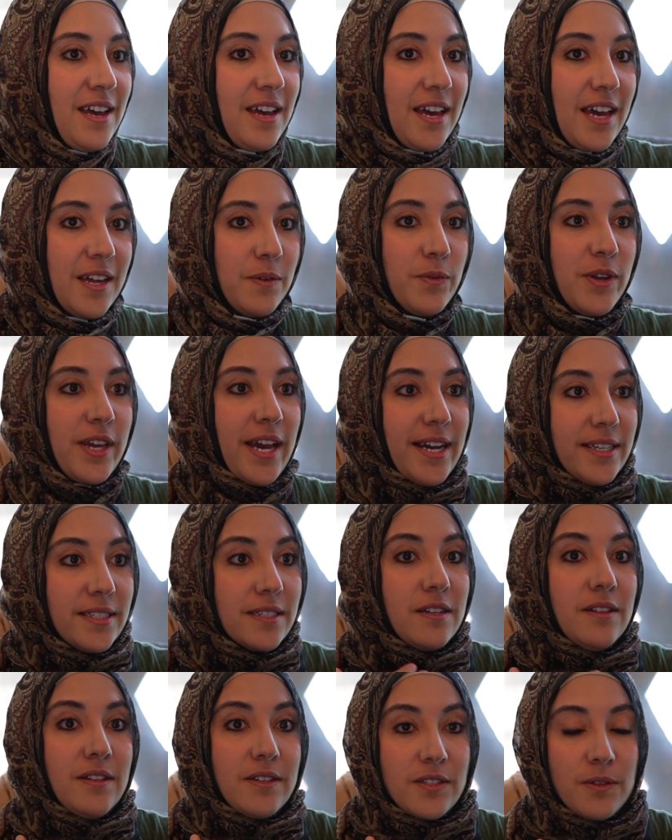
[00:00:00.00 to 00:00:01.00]
And we
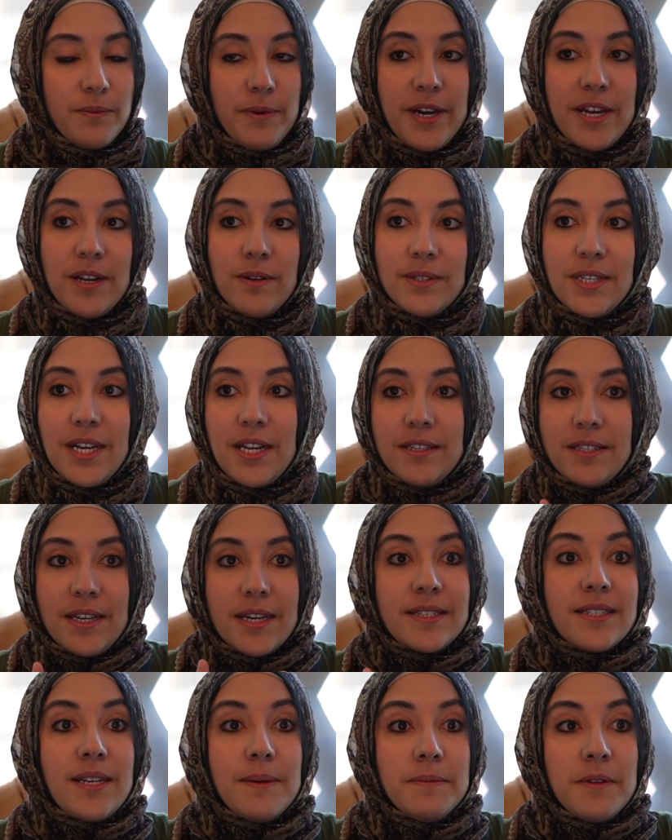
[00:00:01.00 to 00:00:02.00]
ask Allah subhanahu wa ta'ala to
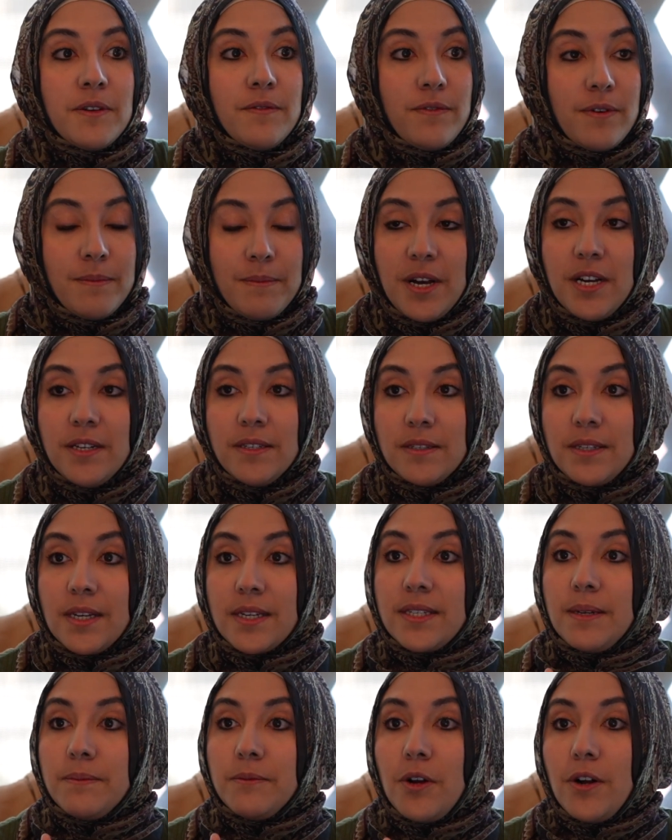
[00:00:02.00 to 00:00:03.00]
accept it from us, to
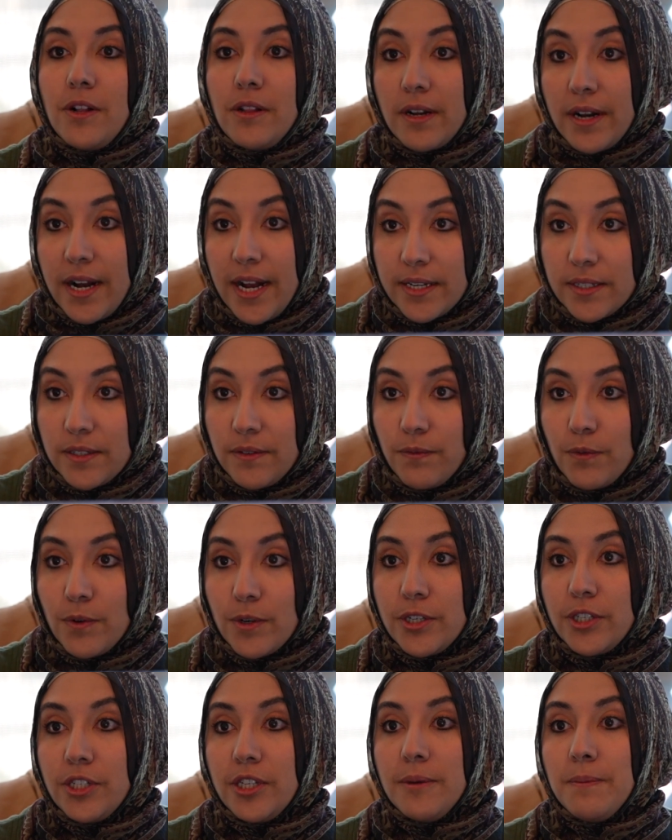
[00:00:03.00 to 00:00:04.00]
accept all our acts of
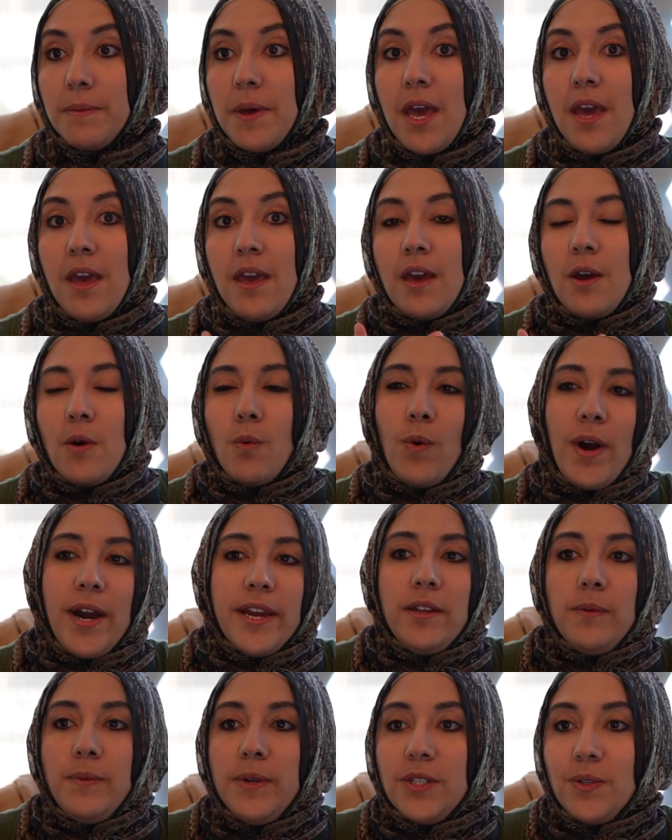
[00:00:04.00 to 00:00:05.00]
worship. Why
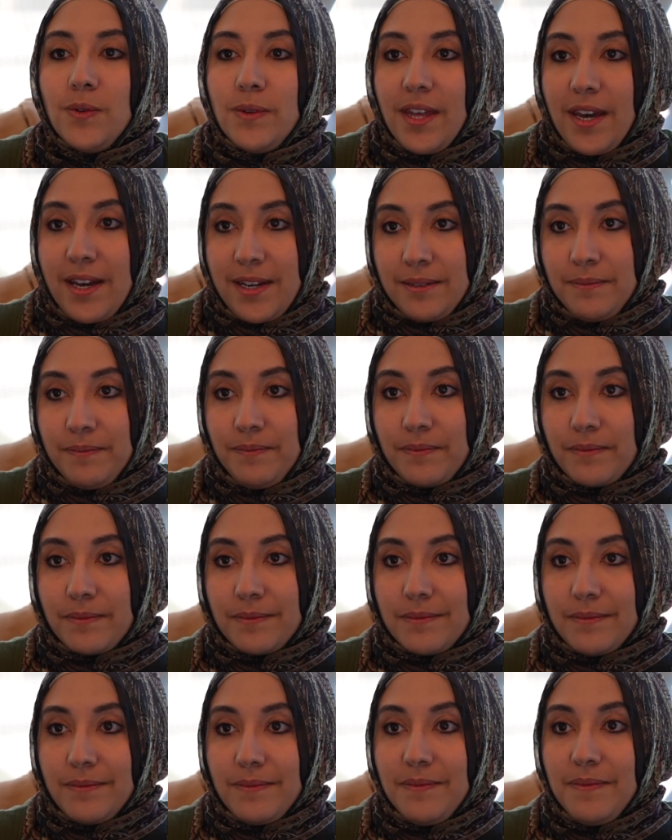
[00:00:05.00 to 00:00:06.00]
do we do that?
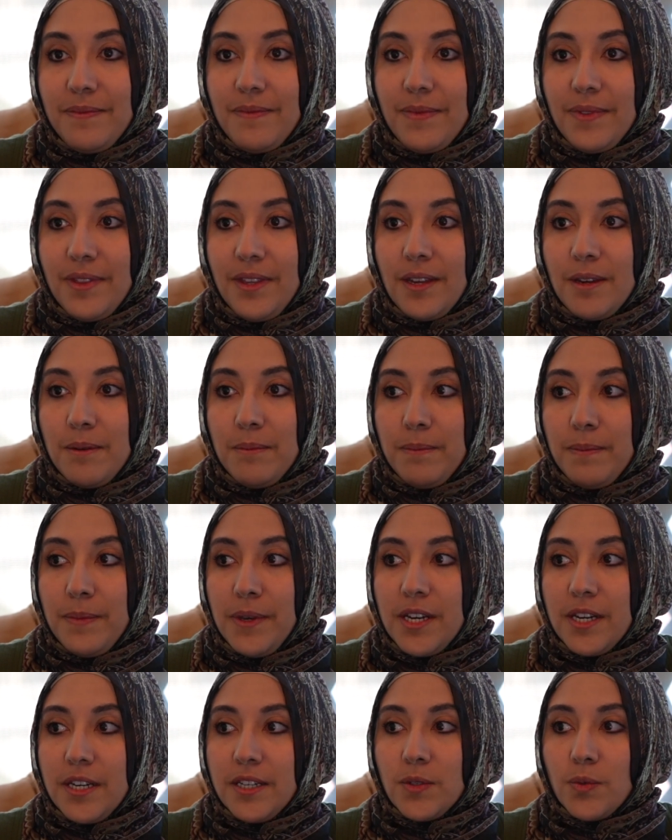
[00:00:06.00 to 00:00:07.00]

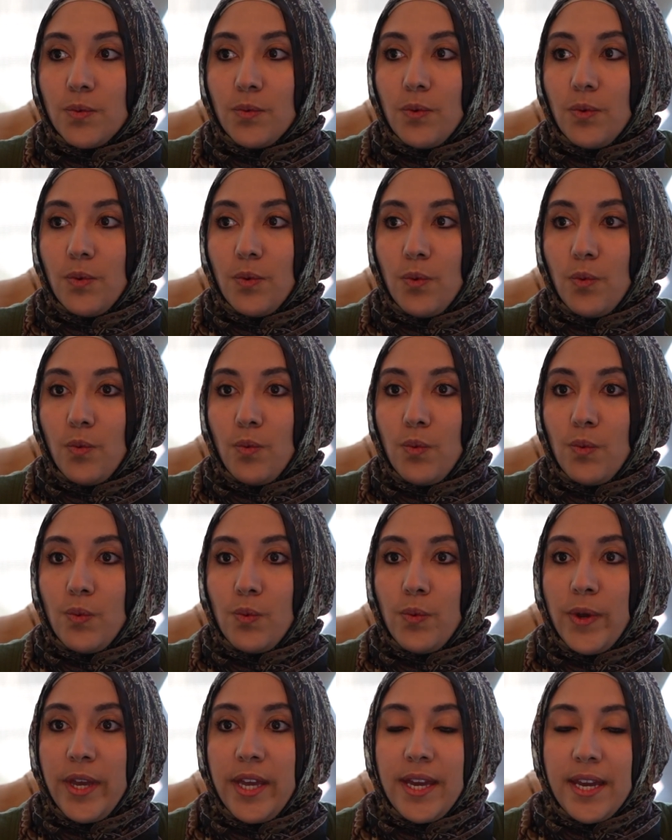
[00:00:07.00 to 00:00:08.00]
Because
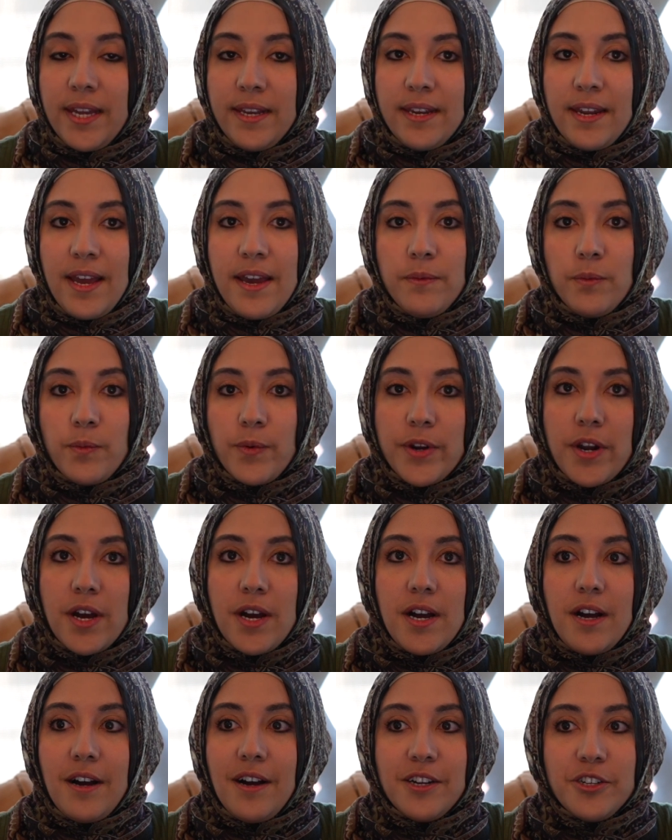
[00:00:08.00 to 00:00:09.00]
we're not
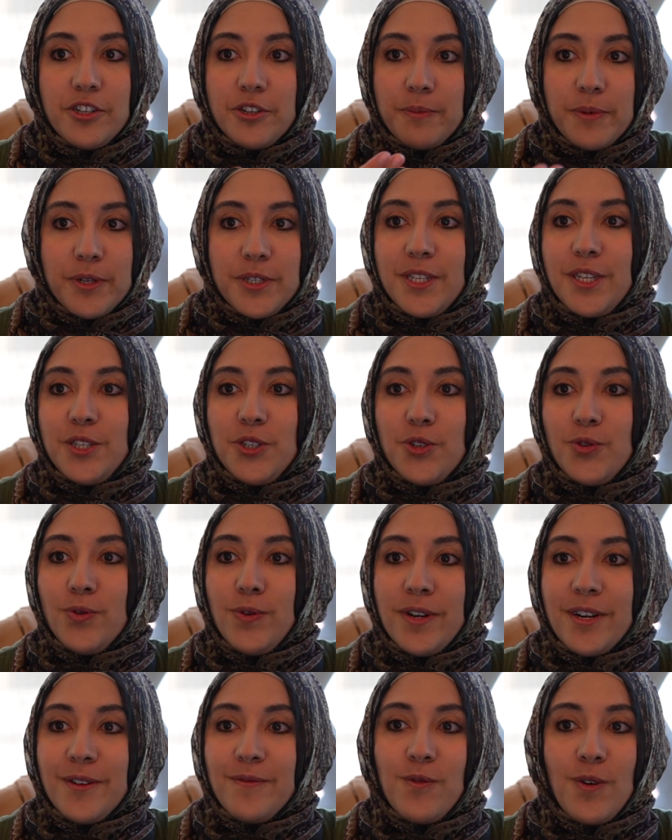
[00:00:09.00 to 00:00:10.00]
100%
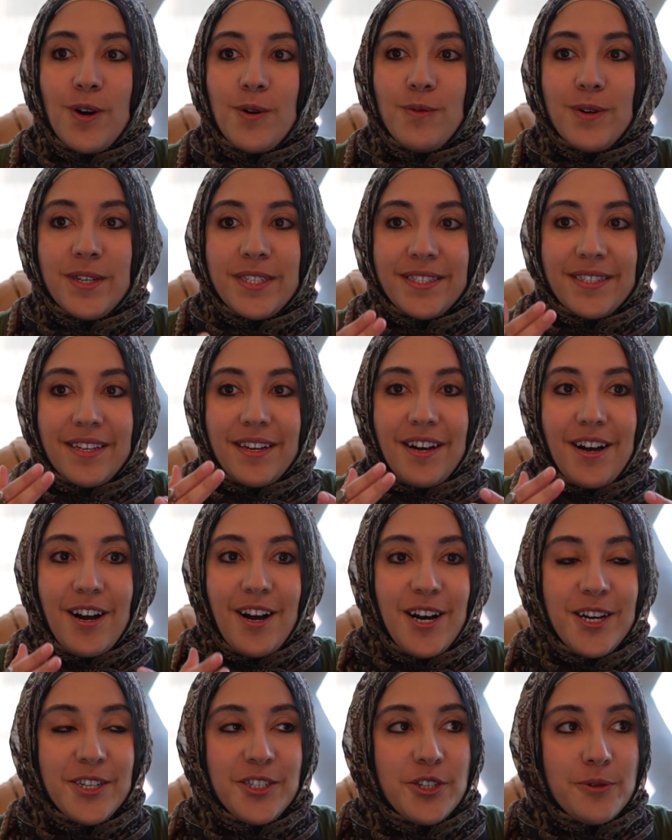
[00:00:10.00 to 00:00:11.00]
sure of what was
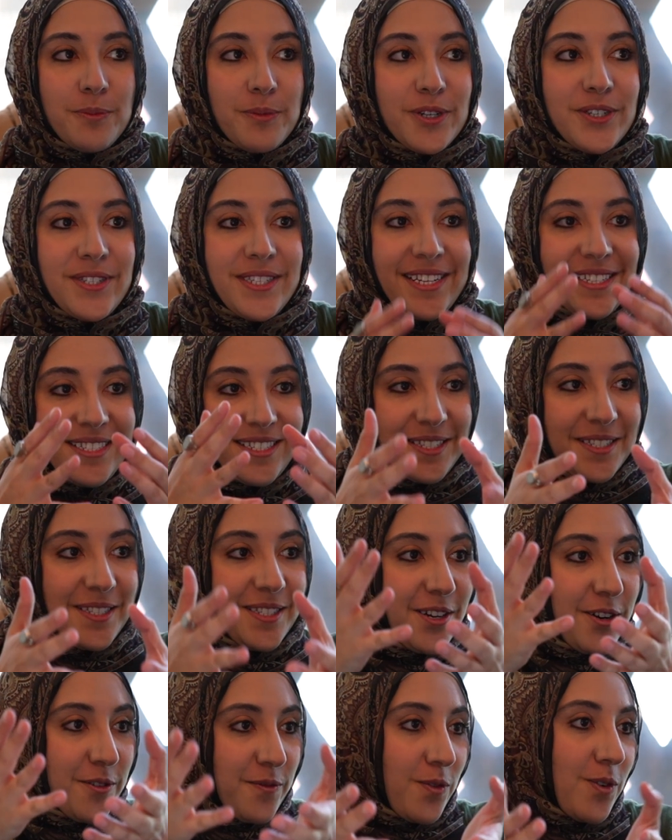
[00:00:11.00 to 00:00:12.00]
100%
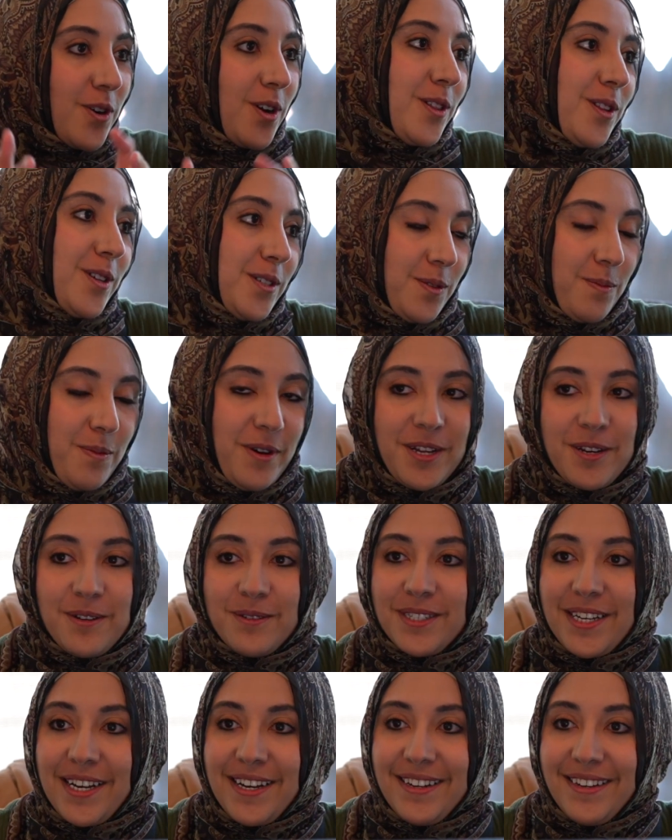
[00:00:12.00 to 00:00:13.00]
sincere for Allah subhanahu
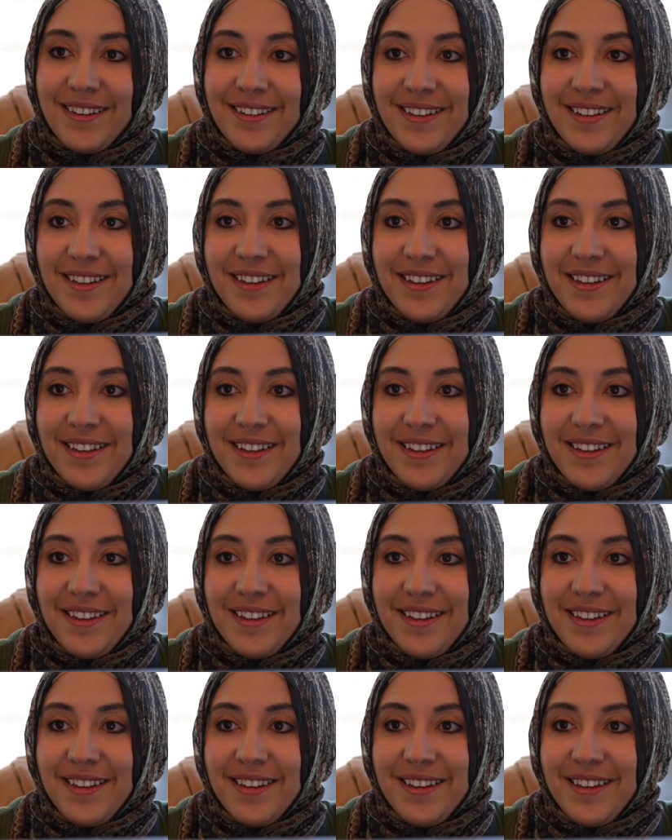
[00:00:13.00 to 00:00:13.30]
wa ta'ala.